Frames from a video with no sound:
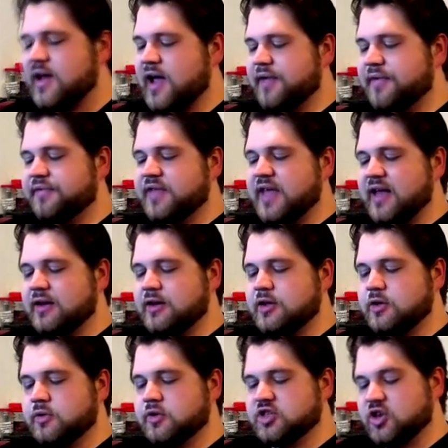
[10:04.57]
and
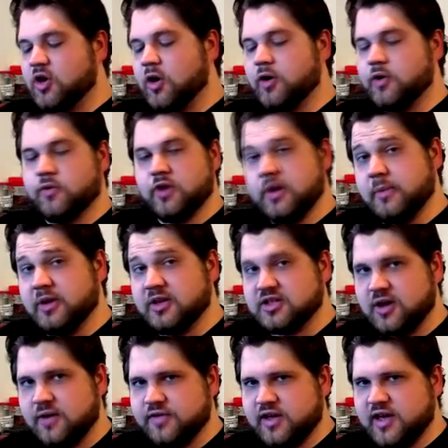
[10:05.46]
then you discard
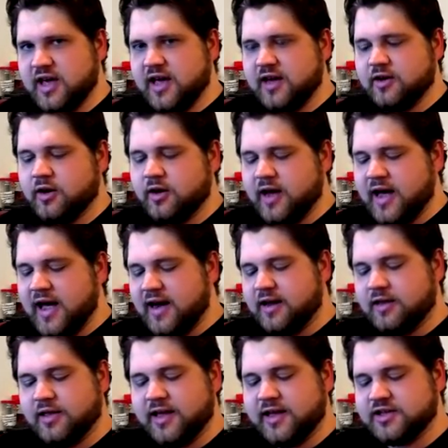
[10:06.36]
Remus off the Gadearg,
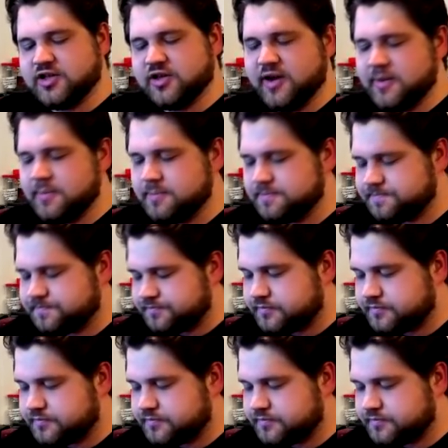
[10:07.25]
adding Lechery.